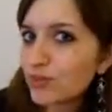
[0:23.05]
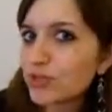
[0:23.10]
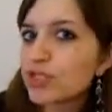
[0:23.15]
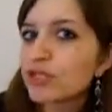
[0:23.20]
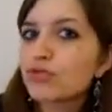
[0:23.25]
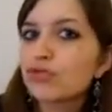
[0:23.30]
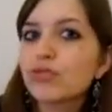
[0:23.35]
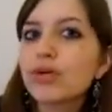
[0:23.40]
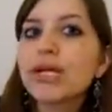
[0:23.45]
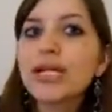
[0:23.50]
which
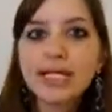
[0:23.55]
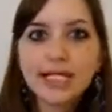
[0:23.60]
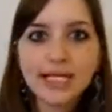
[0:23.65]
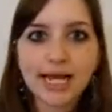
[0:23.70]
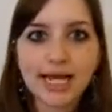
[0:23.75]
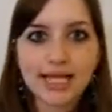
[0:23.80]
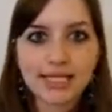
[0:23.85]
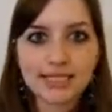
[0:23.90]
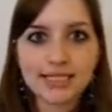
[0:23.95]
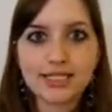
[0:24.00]
is really
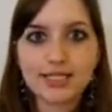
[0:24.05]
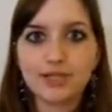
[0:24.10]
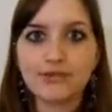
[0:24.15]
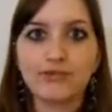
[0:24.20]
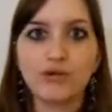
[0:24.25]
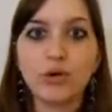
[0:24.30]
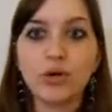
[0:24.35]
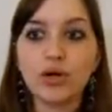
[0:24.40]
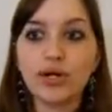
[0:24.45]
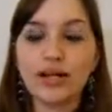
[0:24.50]
nice
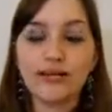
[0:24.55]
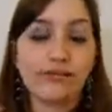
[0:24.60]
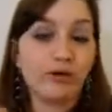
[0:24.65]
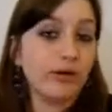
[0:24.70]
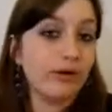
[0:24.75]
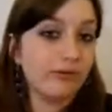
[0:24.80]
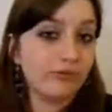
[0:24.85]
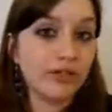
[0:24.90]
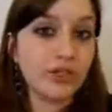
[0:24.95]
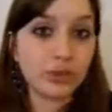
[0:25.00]
for if
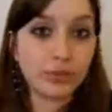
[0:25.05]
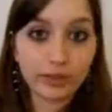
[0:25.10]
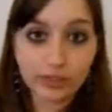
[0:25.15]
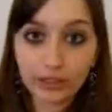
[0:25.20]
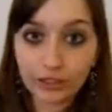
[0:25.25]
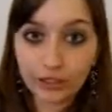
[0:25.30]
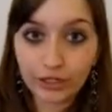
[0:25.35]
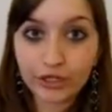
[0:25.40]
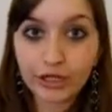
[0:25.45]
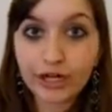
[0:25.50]
you're a visual
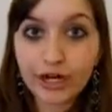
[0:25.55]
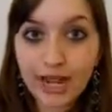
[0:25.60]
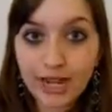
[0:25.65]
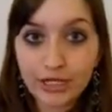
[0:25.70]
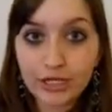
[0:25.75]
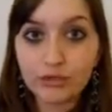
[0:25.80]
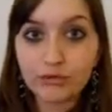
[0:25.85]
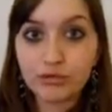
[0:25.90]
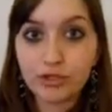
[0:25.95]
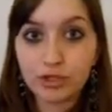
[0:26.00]
learner
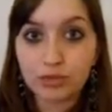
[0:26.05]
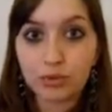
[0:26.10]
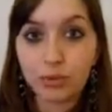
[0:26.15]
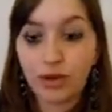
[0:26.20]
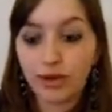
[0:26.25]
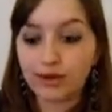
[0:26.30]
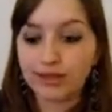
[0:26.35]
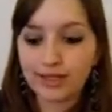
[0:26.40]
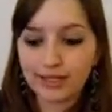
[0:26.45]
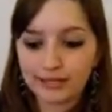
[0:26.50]
and you just
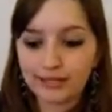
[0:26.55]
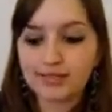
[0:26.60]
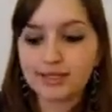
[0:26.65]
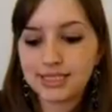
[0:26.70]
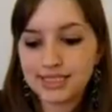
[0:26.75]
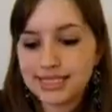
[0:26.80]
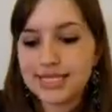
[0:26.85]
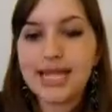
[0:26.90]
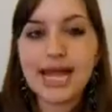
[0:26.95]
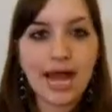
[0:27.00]
want to, like,
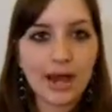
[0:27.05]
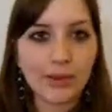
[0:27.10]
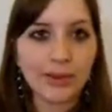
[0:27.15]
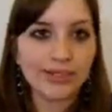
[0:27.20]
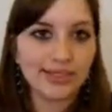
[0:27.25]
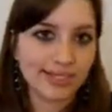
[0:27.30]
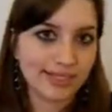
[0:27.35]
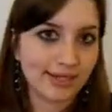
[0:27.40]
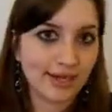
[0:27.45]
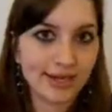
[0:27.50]
see how
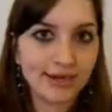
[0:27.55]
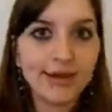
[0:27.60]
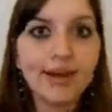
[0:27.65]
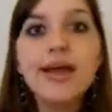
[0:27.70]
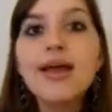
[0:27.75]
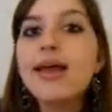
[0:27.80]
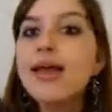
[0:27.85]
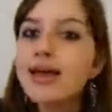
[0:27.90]
it's done.